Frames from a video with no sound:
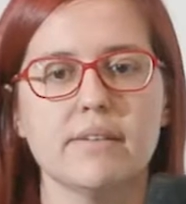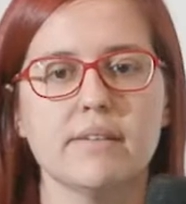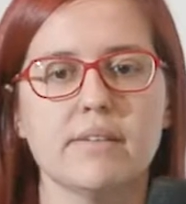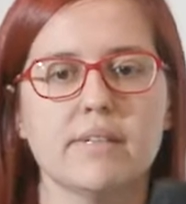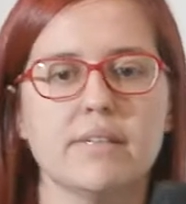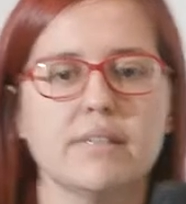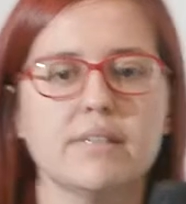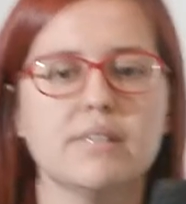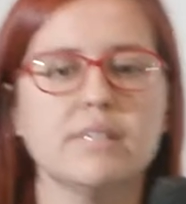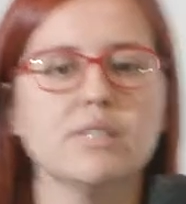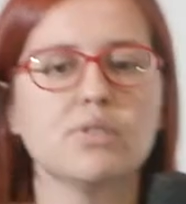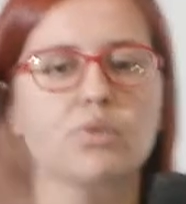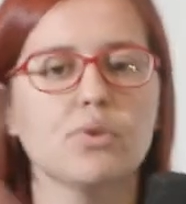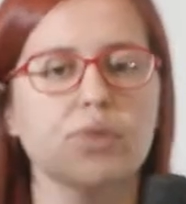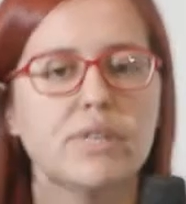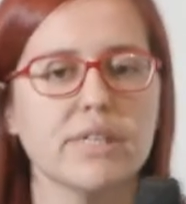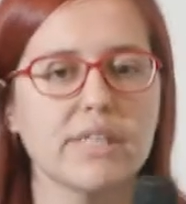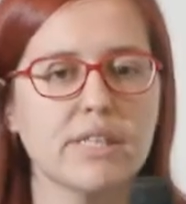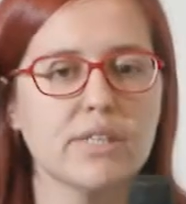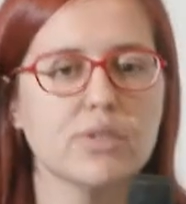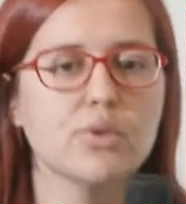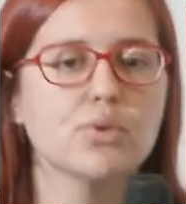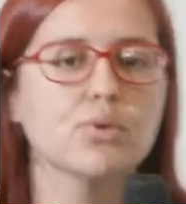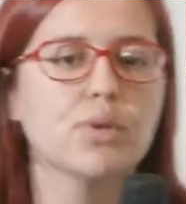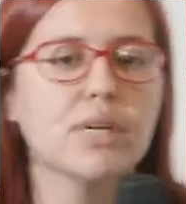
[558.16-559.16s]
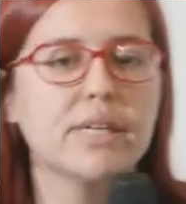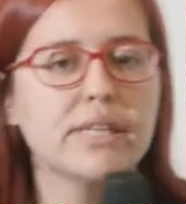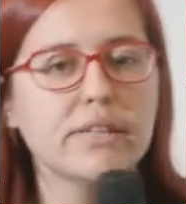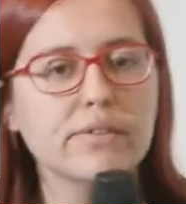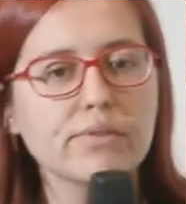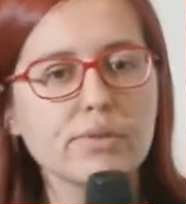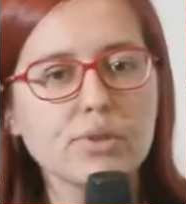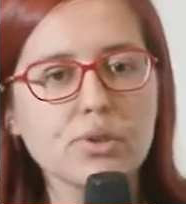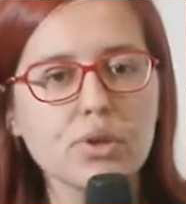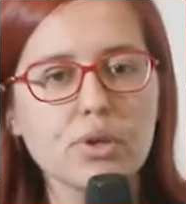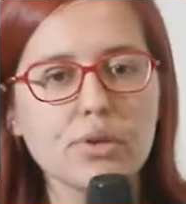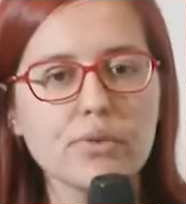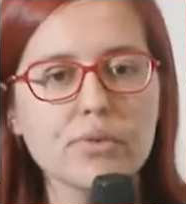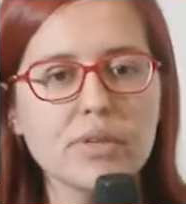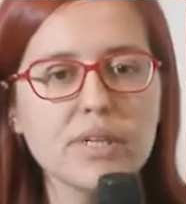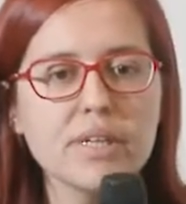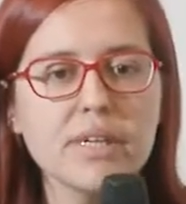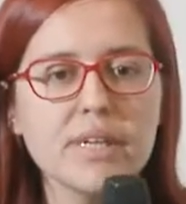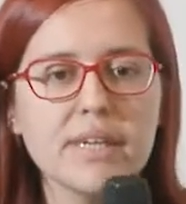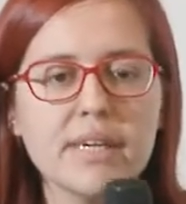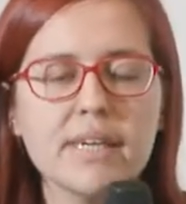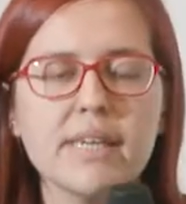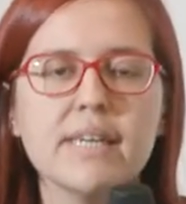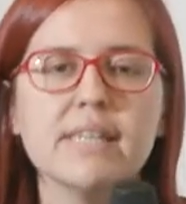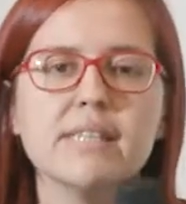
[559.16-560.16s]
restoring into a new server.
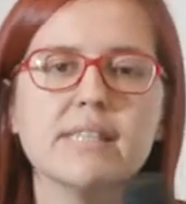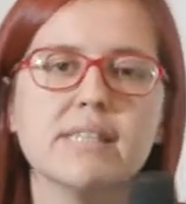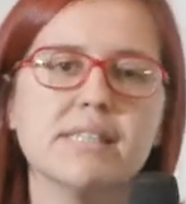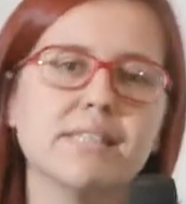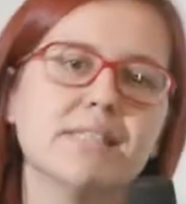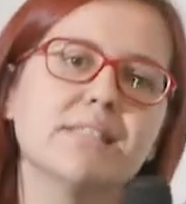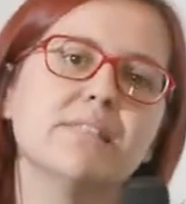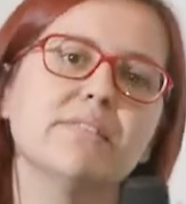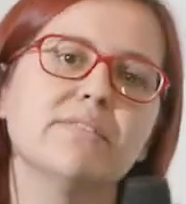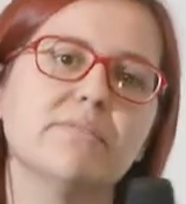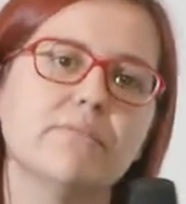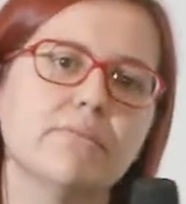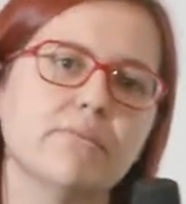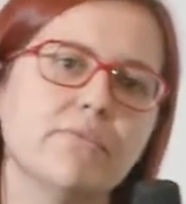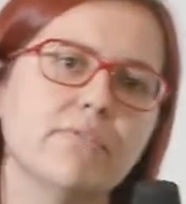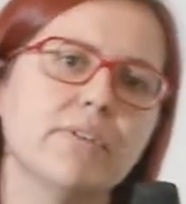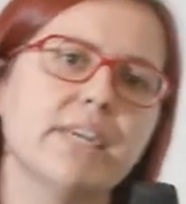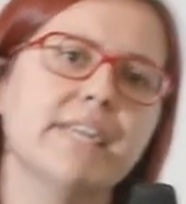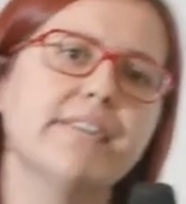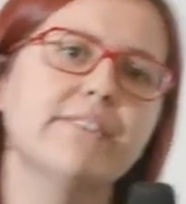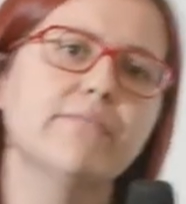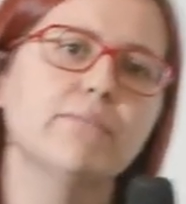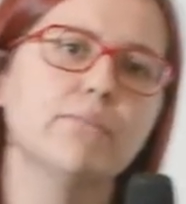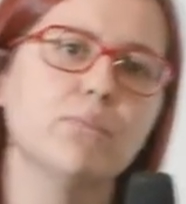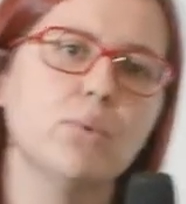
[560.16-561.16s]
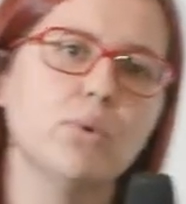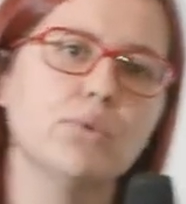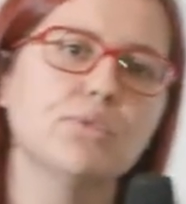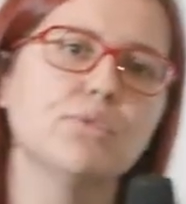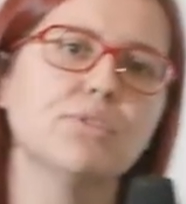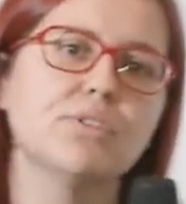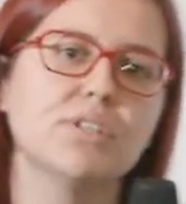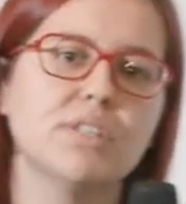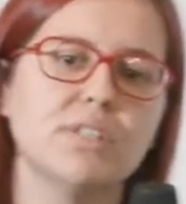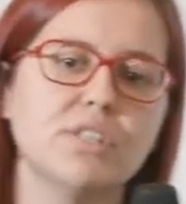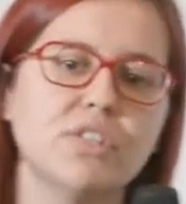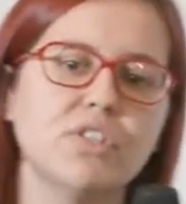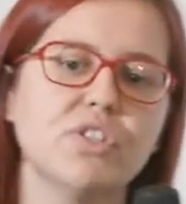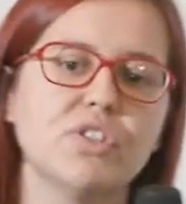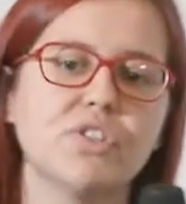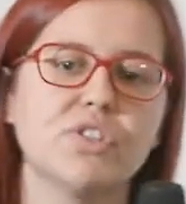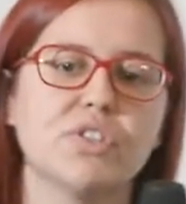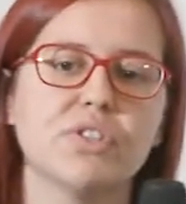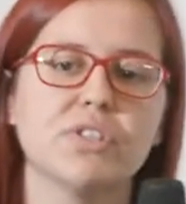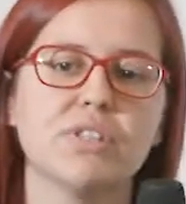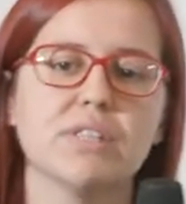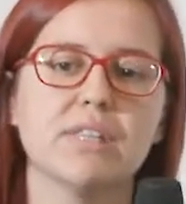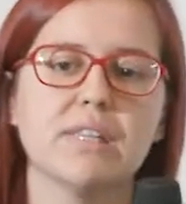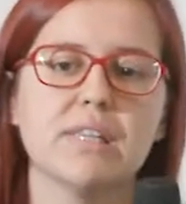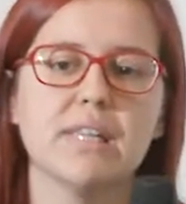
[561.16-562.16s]
This is the very most
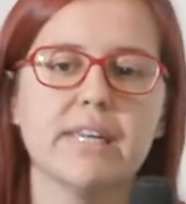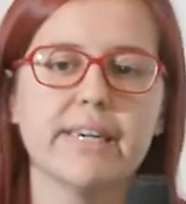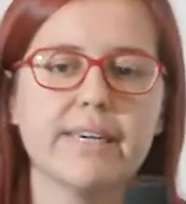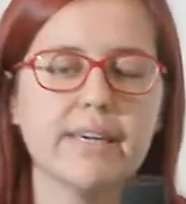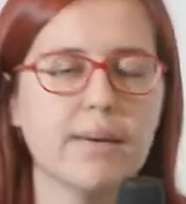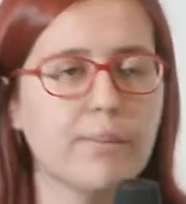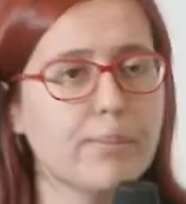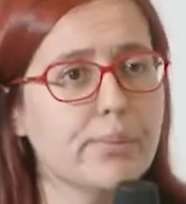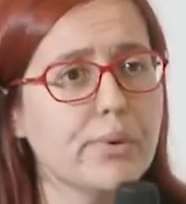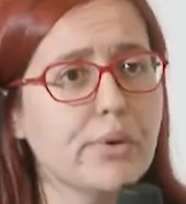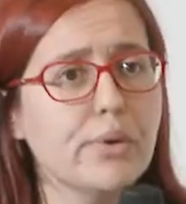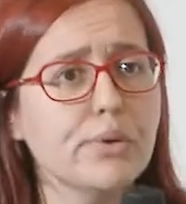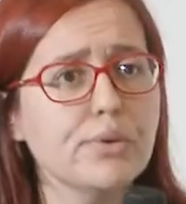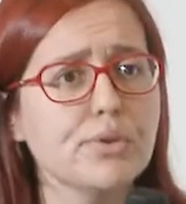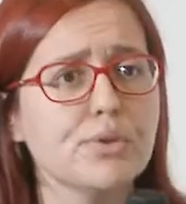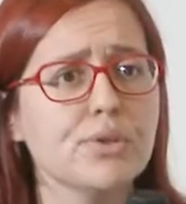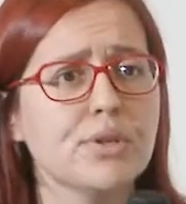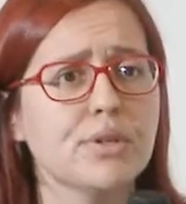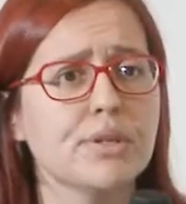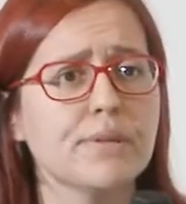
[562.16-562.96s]
traditional like approach,